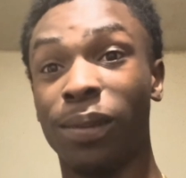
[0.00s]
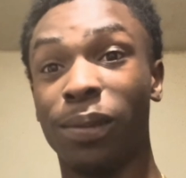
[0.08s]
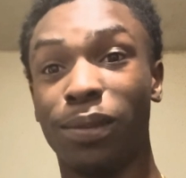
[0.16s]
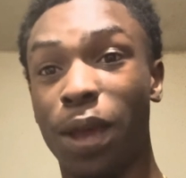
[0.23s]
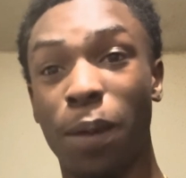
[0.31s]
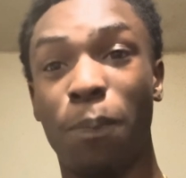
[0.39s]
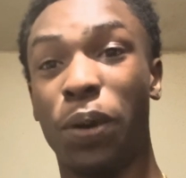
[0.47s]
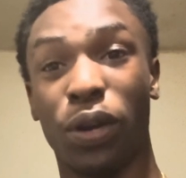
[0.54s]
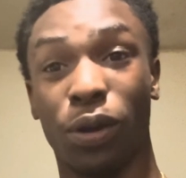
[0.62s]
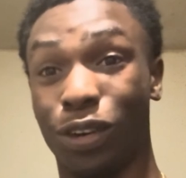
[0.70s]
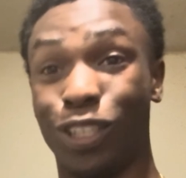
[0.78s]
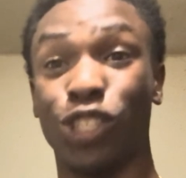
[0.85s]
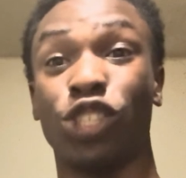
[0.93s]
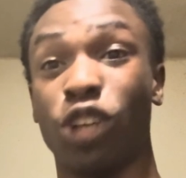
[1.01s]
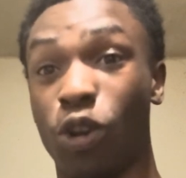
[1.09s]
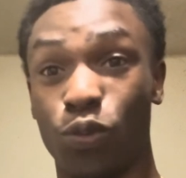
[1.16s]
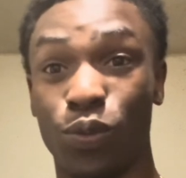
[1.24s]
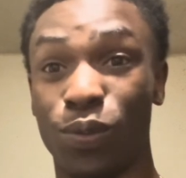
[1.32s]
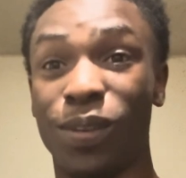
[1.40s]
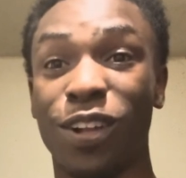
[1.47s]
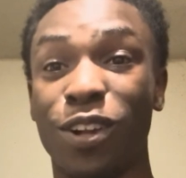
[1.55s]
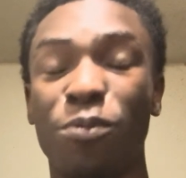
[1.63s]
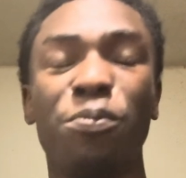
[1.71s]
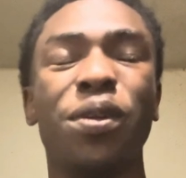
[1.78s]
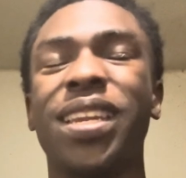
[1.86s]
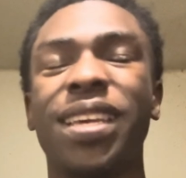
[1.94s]
to put on the show.
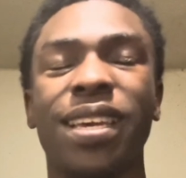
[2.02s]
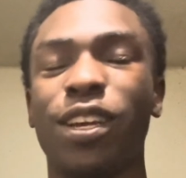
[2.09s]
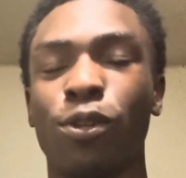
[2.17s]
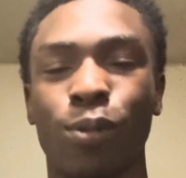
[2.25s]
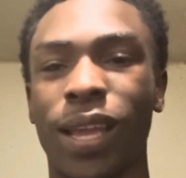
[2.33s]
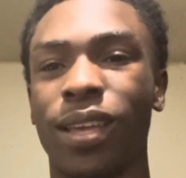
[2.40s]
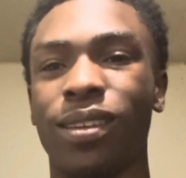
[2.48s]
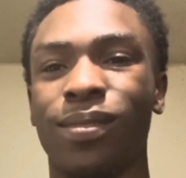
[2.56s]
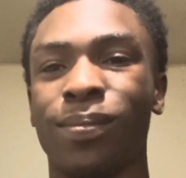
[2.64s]
Wendy and Gray.